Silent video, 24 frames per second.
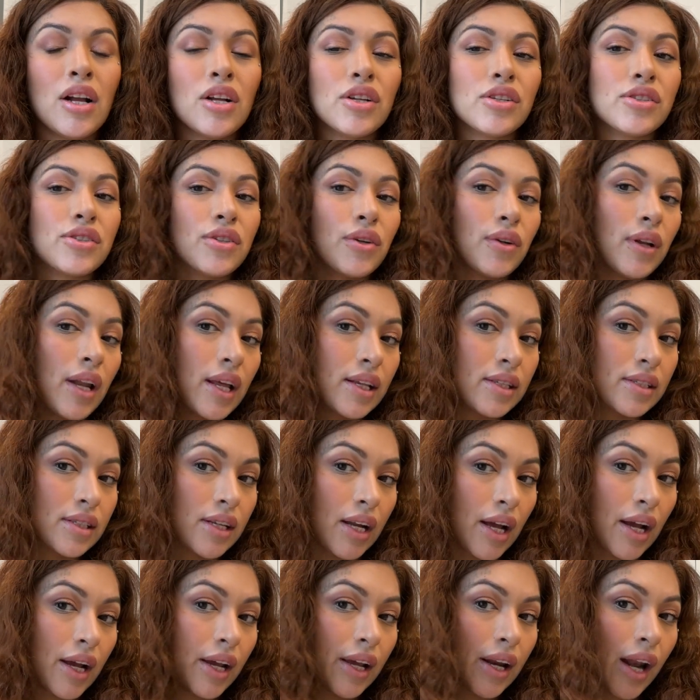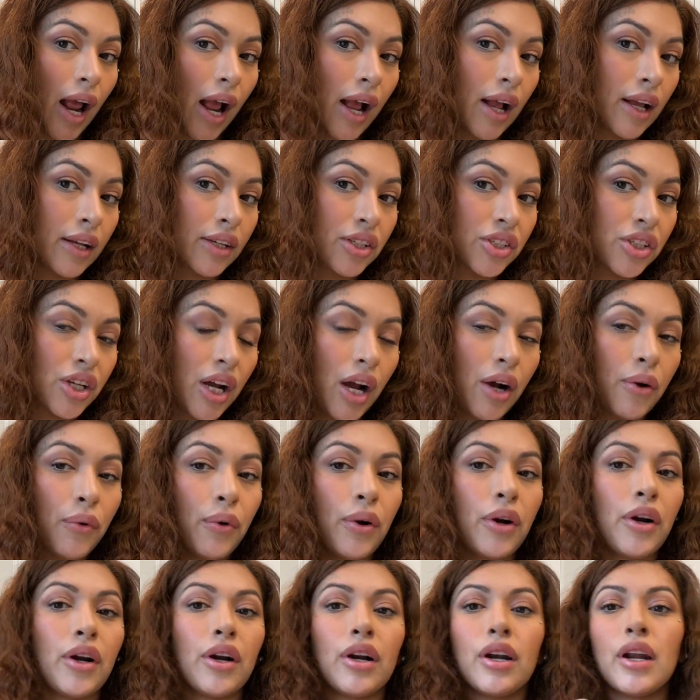So last night I
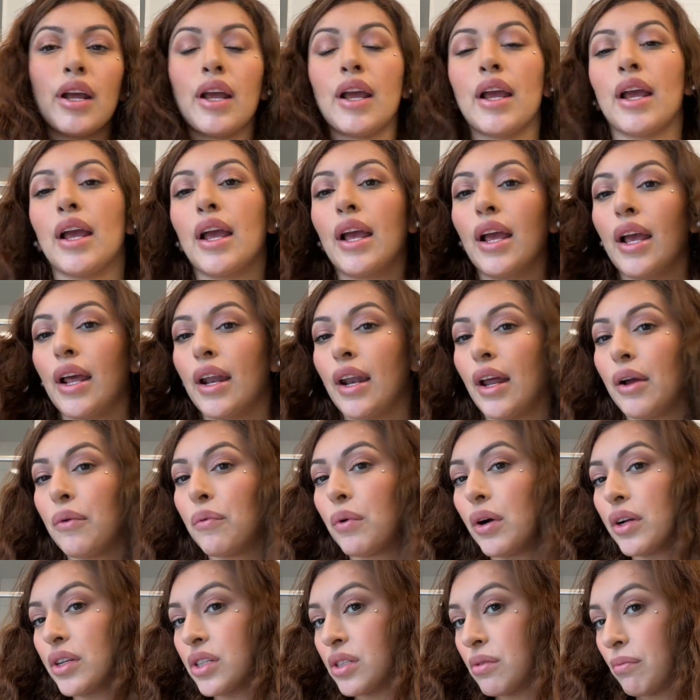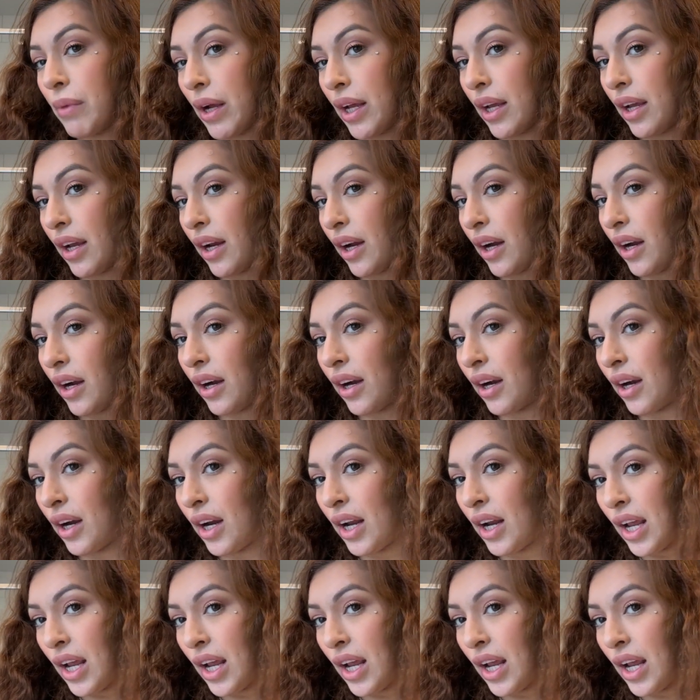showered and I washed my hair,